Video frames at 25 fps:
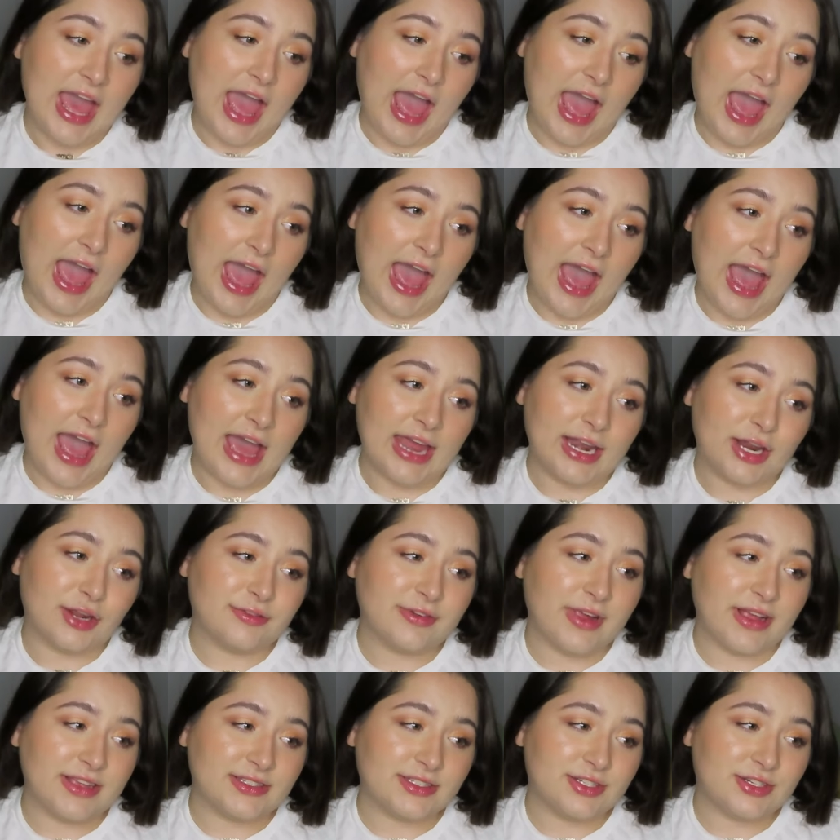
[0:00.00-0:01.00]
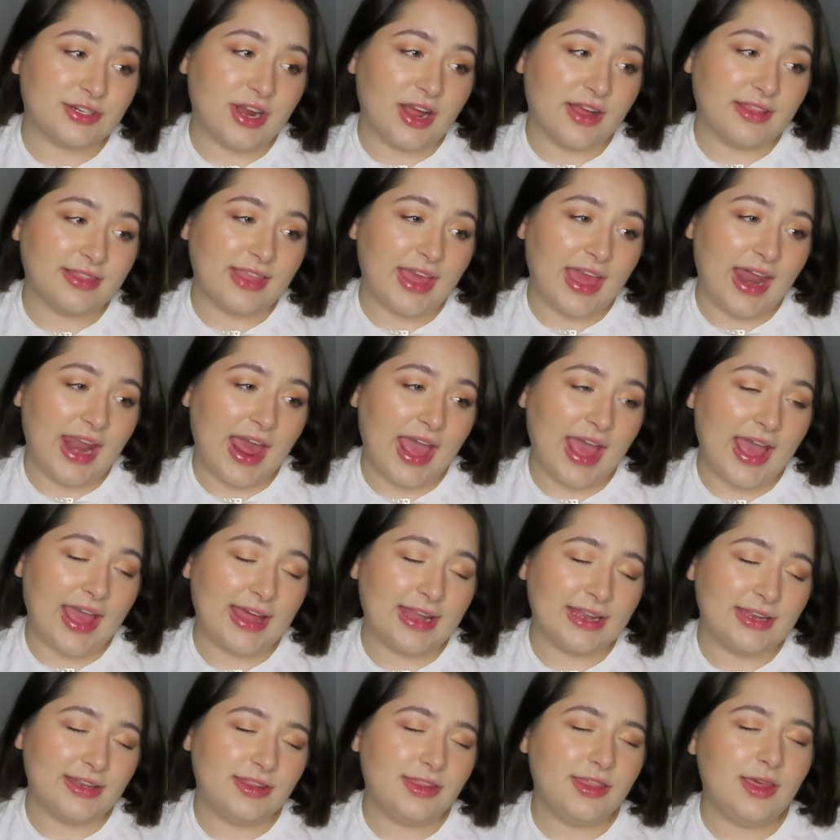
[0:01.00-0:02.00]
at a restaurant that
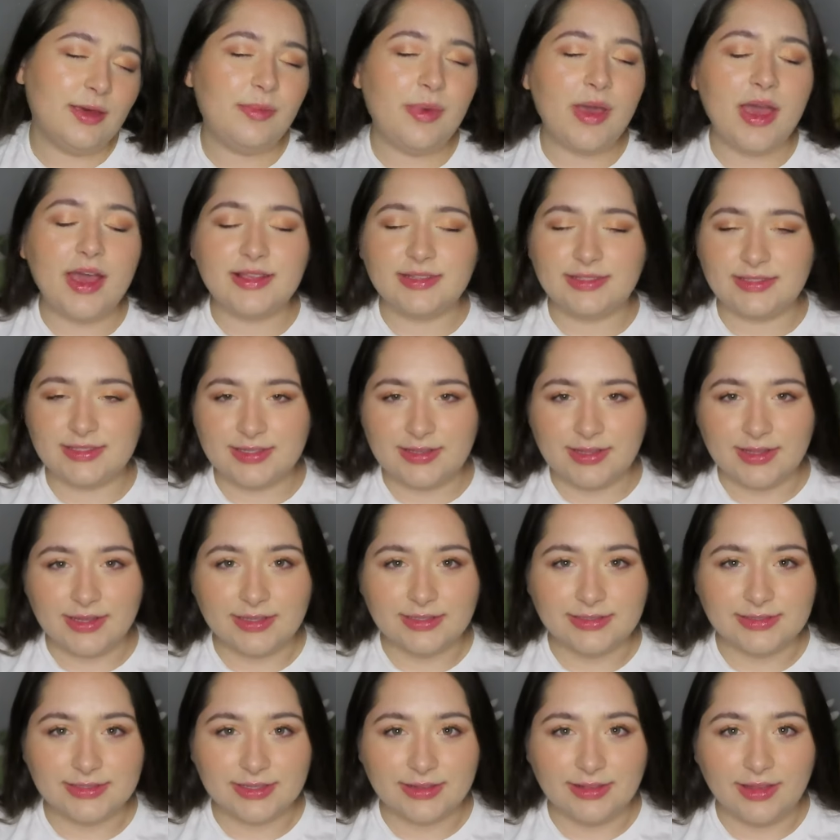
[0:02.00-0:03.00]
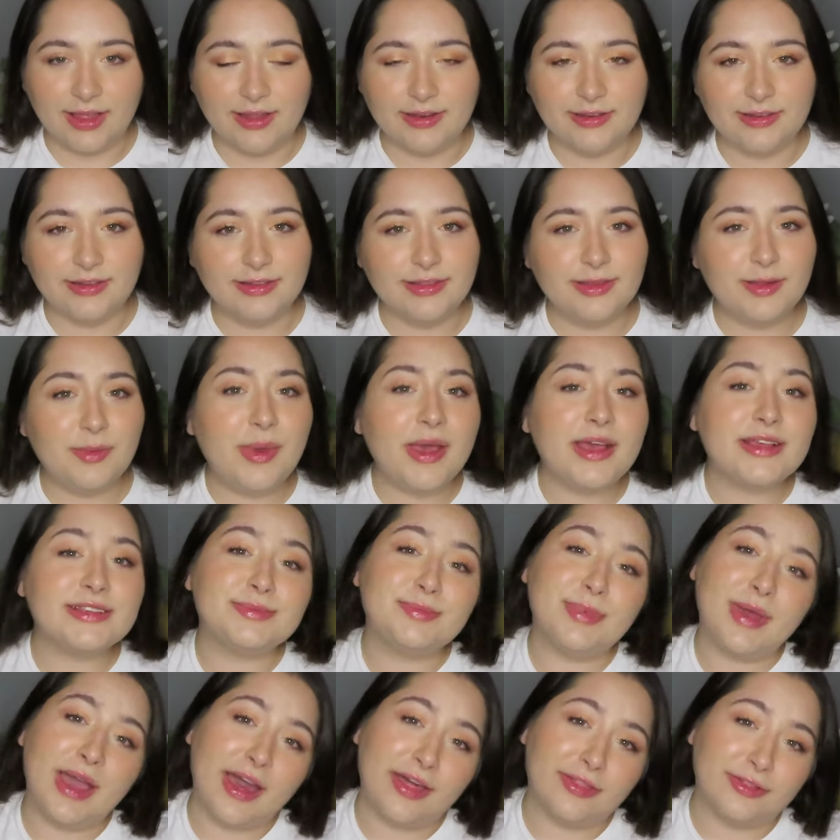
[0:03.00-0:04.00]
had the best things in London, the
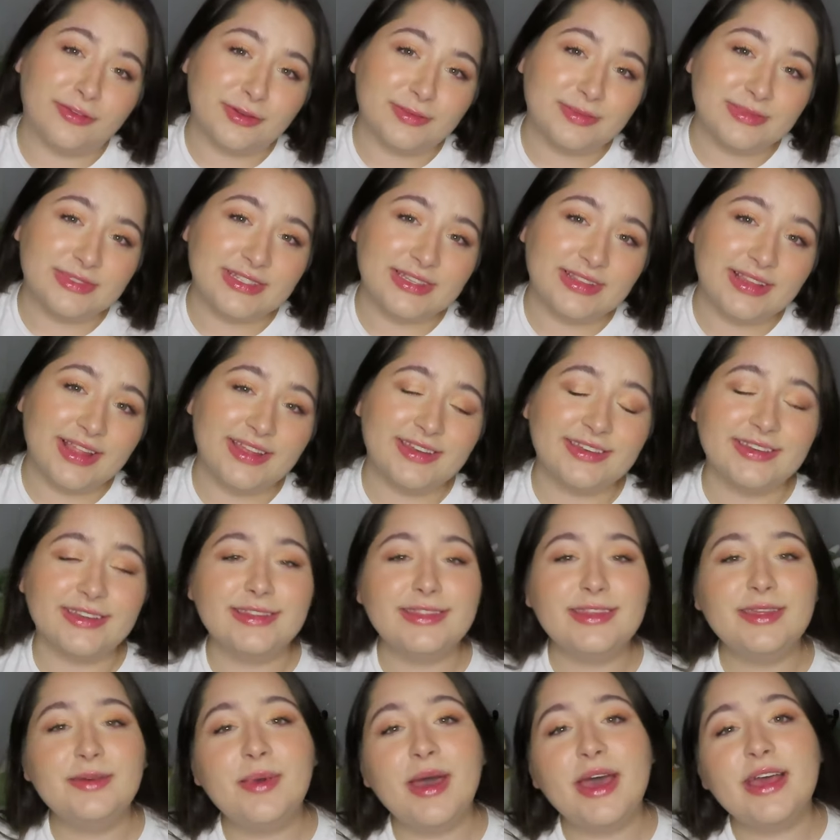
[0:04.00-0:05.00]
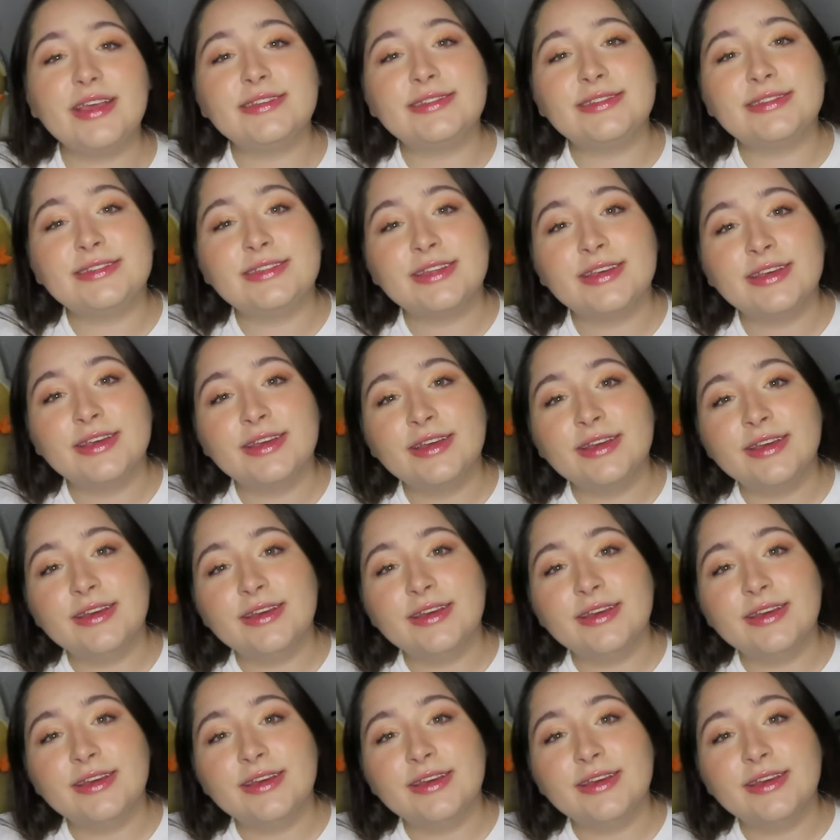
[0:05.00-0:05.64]
best bathrooms in London, the best